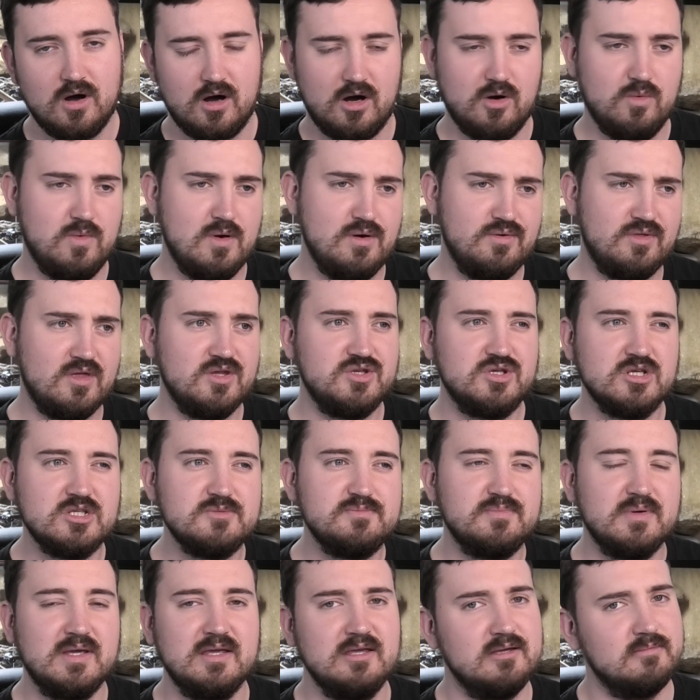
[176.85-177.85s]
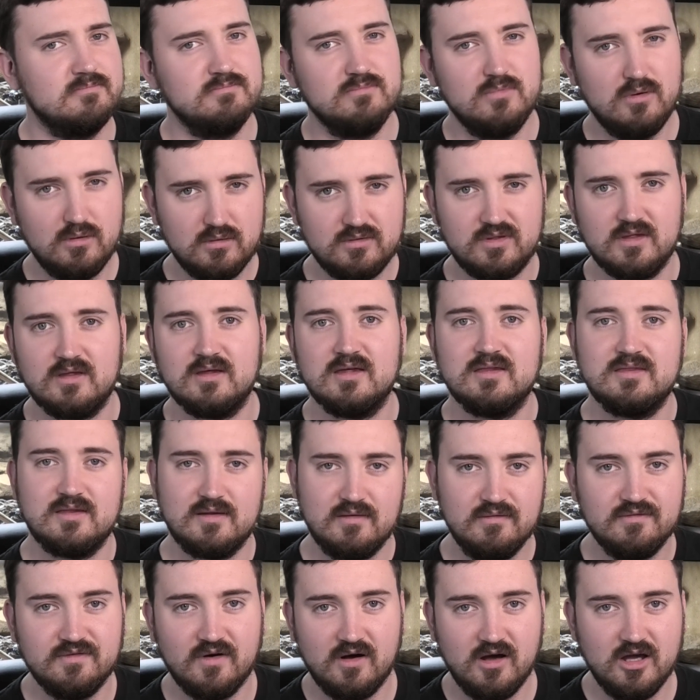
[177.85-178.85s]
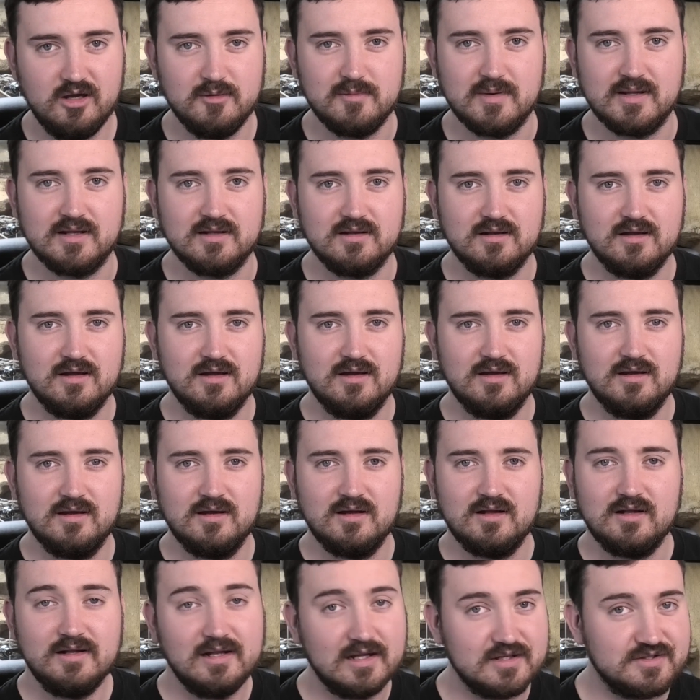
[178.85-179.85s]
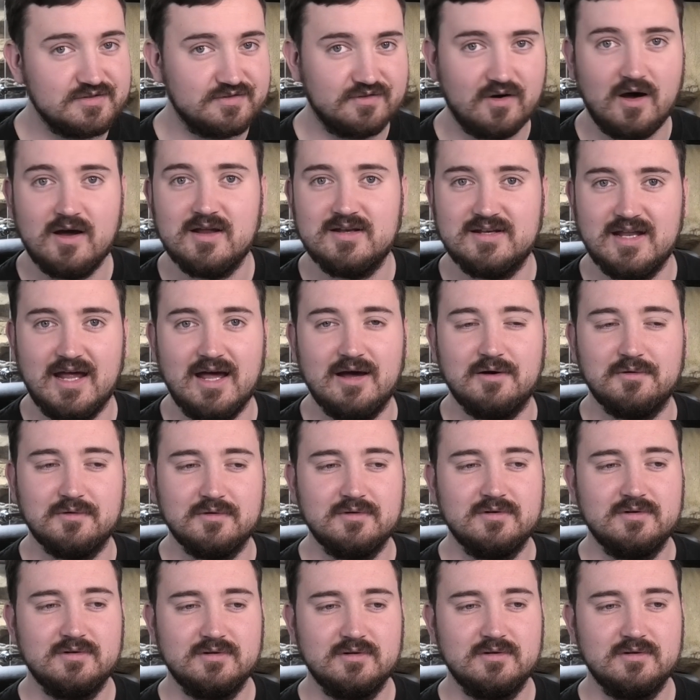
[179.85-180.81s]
Or will they just be moving in their environment? Let's find out.